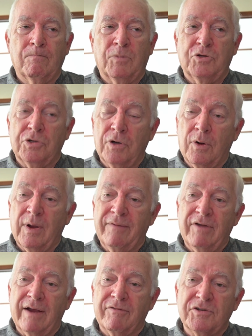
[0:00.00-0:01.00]
But you know,
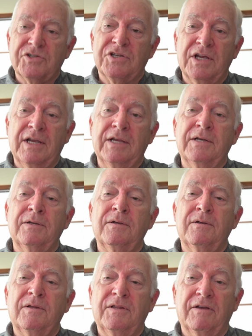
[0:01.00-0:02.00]
have you ever seen
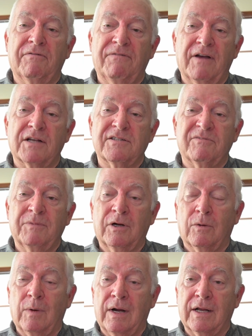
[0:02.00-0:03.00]
the effects of
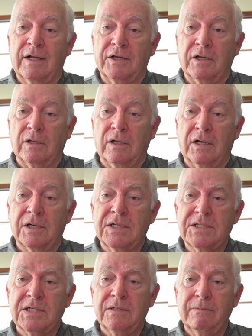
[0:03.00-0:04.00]
marijuana on your
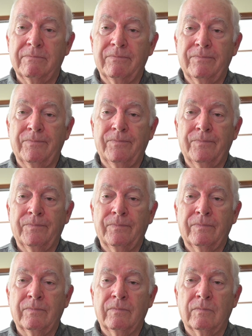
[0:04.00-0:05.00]
lungs?
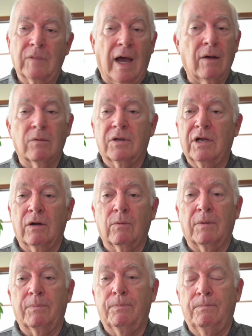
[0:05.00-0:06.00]
I don't care
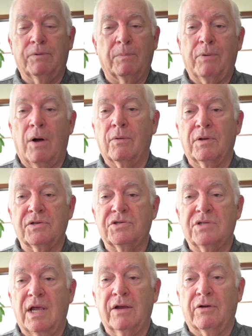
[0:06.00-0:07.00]
what proponents
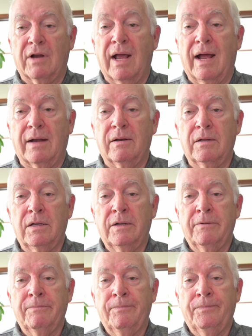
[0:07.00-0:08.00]
say or not.
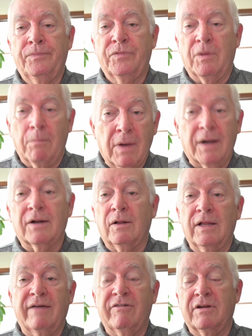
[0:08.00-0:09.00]
The
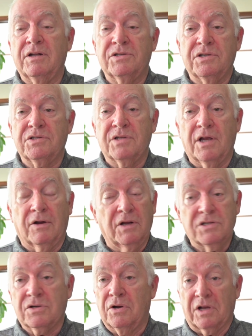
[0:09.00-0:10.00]
medical evidence is there.
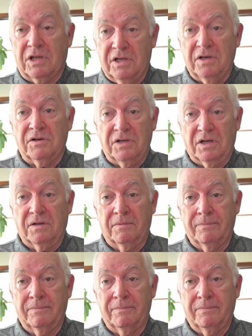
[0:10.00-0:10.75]
It's going to kill you.